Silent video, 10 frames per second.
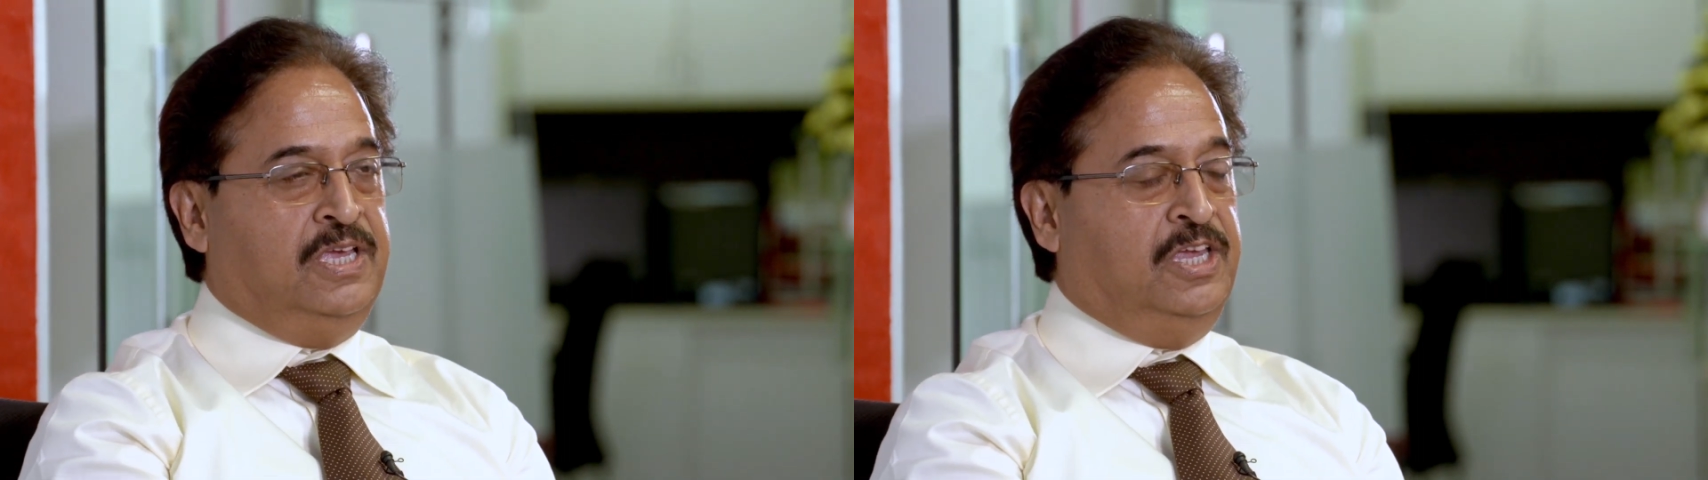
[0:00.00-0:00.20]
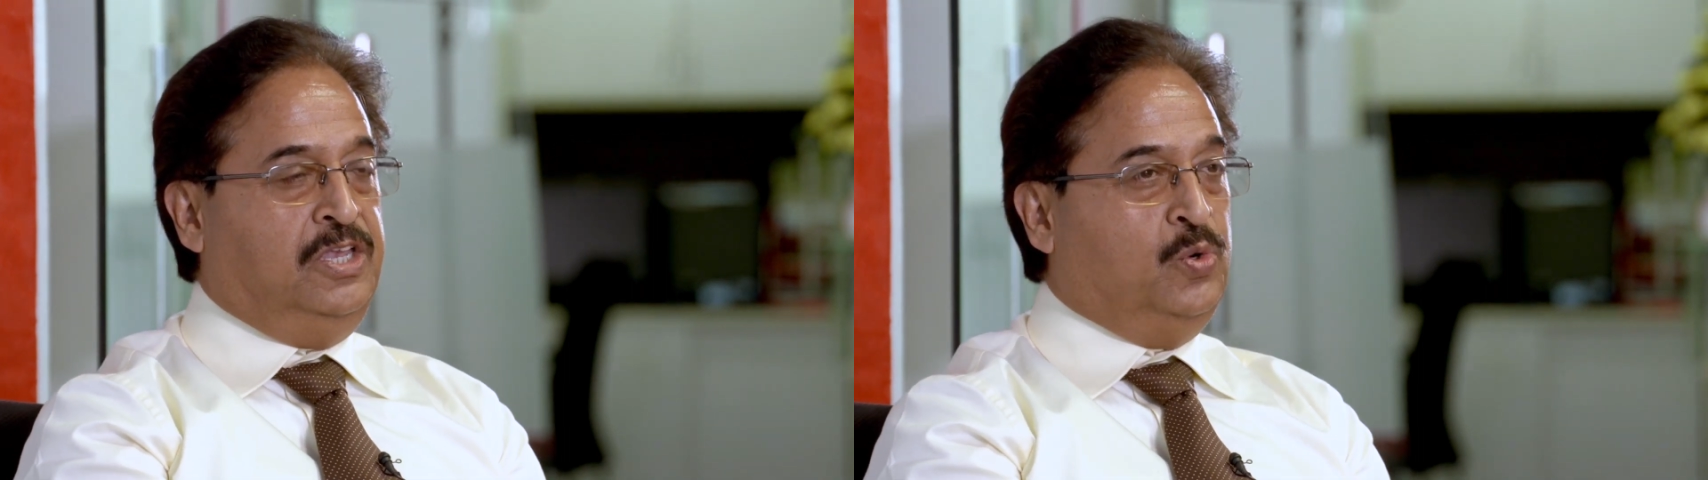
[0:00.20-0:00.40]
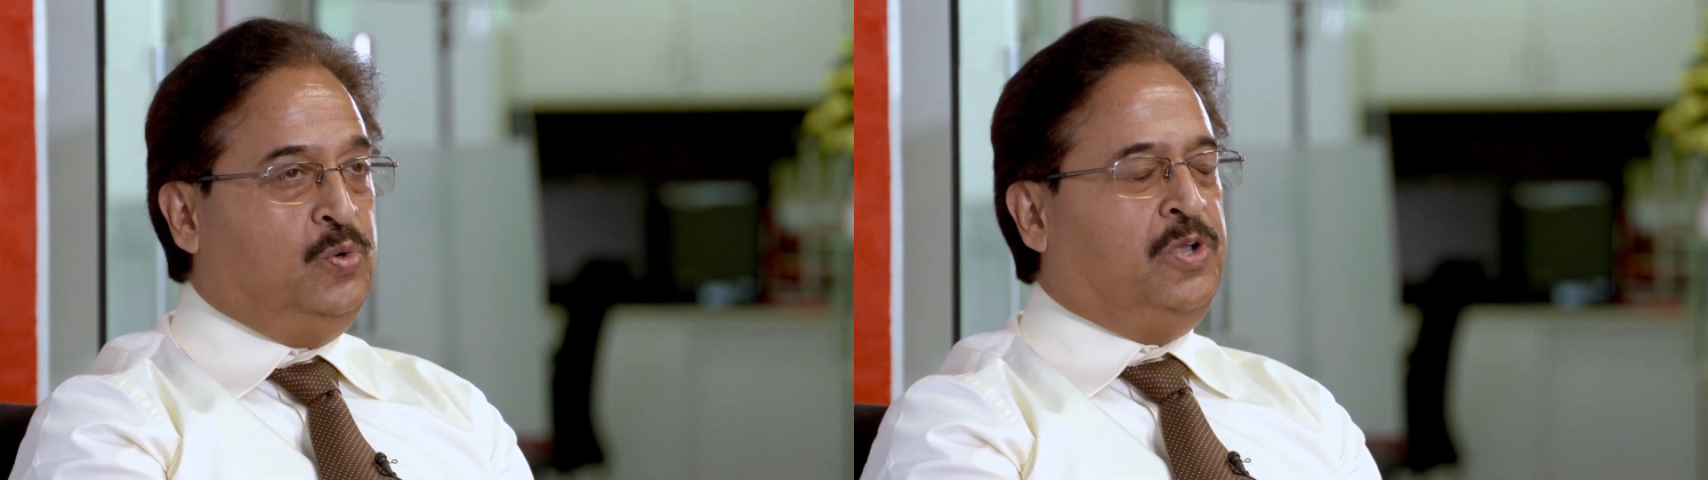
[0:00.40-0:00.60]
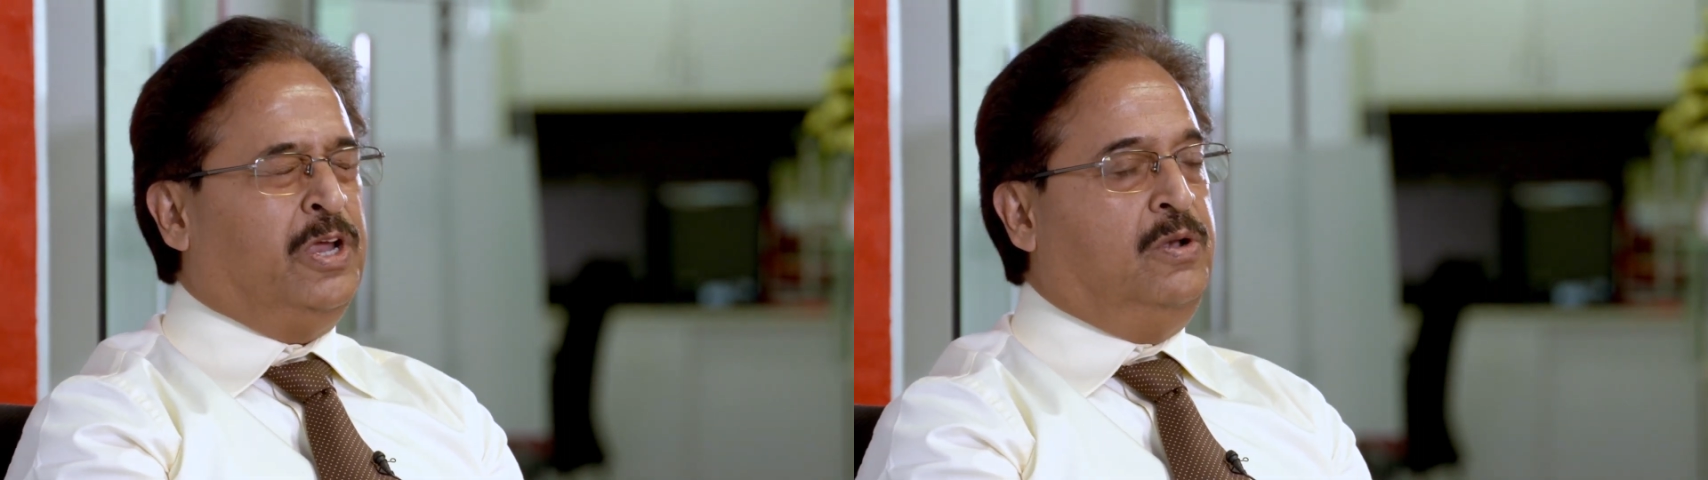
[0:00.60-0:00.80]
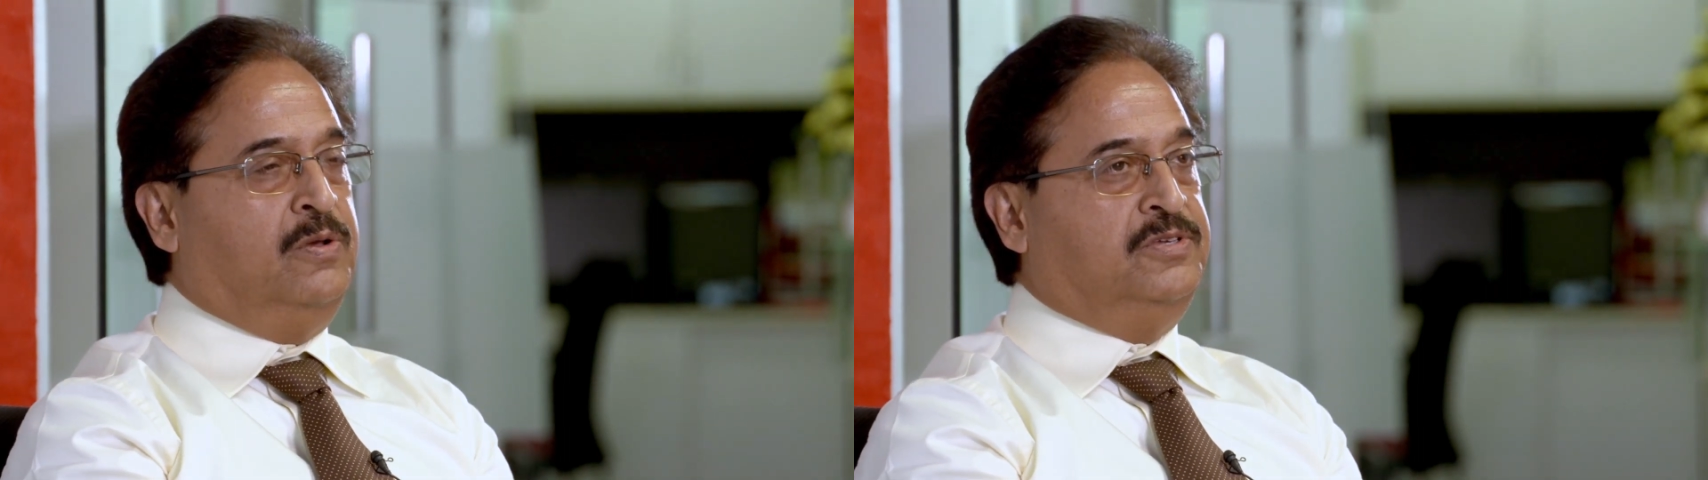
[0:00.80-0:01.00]
in new
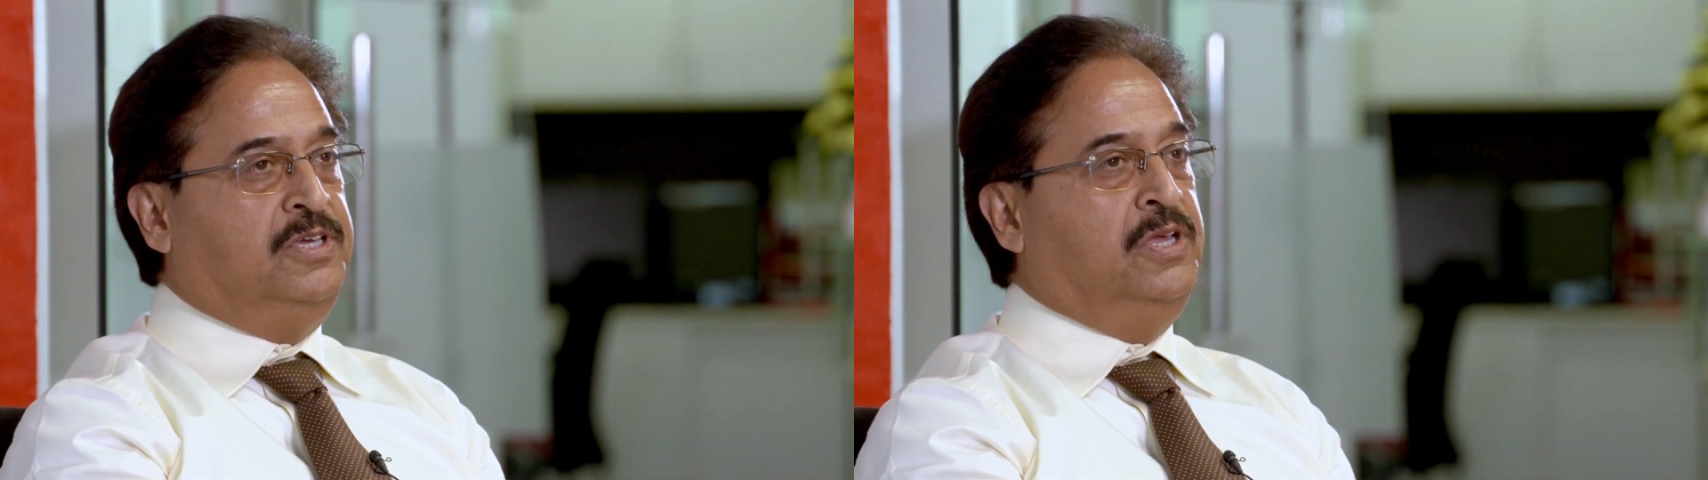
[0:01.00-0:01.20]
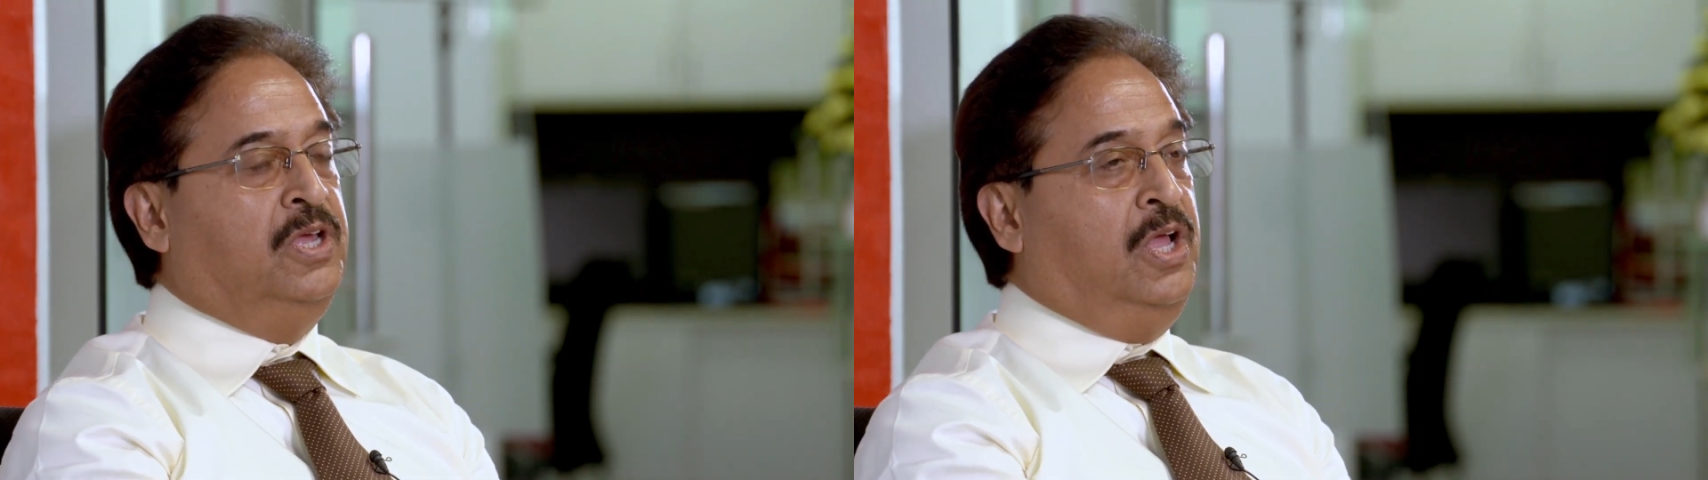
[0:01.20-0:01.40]
technology,